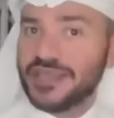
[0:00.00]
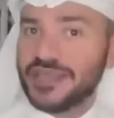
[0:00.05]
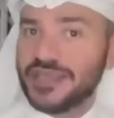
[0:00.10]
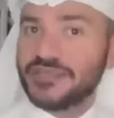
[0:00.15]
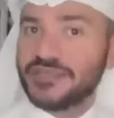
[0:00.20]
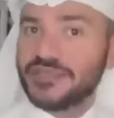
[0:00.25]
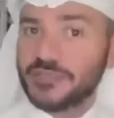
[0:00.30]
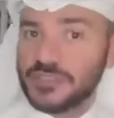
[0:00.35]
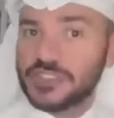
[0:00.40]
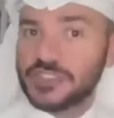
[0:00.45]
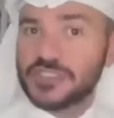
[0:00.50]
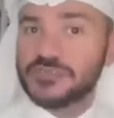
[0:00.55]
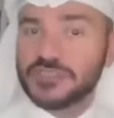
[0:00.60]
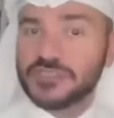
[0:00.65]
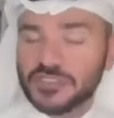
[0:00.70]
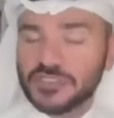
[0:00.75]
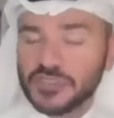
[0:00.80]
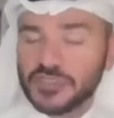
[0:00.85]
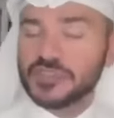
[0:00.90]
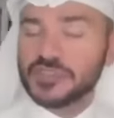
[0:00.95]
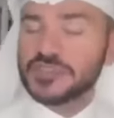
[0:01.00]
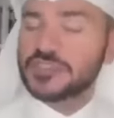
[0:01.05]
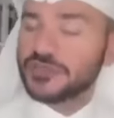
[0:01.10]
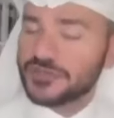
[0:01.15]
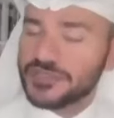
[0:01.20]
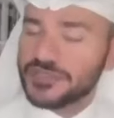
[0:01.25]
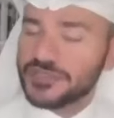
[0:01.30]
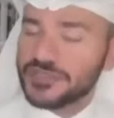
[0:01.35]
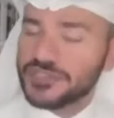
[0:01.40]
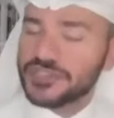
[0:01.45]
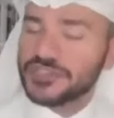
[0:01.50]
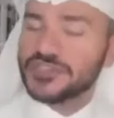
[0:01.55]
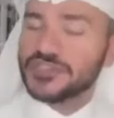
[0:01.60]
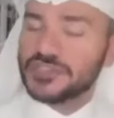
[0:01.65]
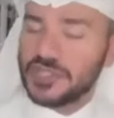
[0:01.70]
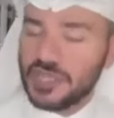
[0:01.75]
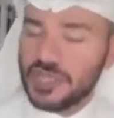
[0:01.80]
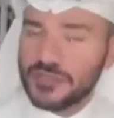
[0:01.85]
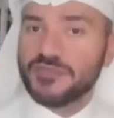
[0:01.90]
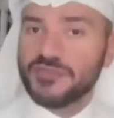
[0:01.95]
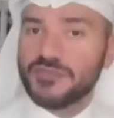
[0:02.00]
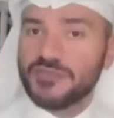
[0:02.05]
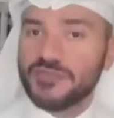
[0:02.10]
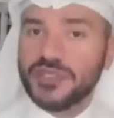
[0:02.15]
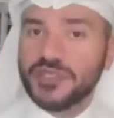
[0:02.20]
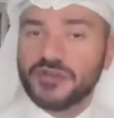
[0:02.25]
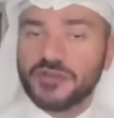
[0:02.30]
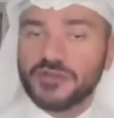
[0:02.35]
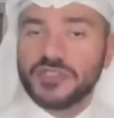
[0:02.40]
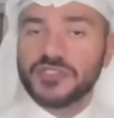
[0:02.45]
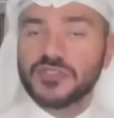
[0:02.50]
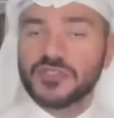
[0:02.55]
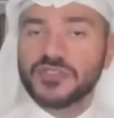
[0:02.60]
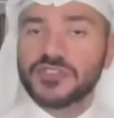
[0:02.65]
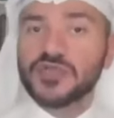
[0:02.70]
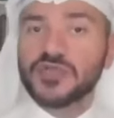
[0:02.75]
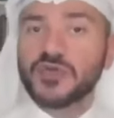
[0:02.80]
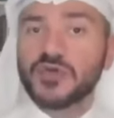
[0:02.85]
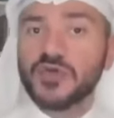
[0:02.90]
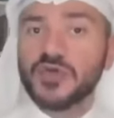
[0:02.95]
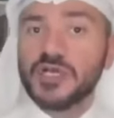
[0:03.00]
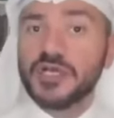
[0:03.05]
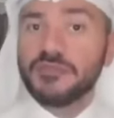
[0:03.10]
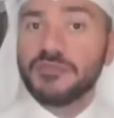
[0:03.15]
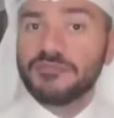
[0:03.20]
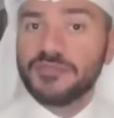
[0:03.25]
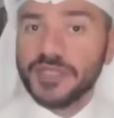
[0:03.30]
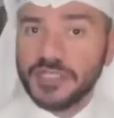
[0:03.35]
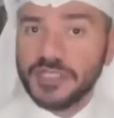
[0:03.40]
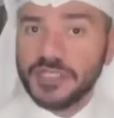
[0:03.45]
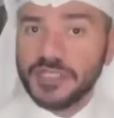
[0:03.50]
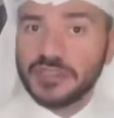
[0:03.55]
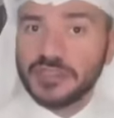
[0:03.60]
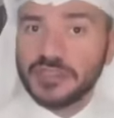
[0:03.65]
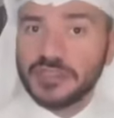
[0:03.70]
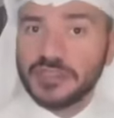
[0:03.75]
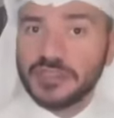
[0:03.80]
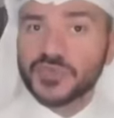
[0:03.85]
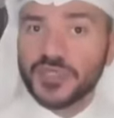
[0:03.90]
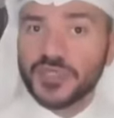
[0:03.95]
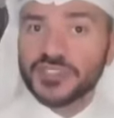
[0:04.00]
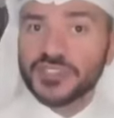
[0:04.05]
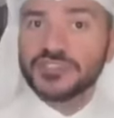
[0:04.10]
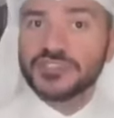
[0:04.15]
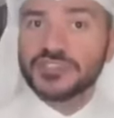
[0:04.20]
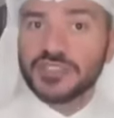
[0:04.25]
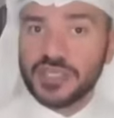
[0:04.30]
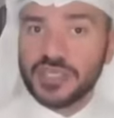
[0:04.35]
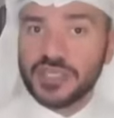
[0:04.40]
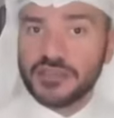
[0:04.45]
Muslims and Jews and Christians and other minorities also build this region together,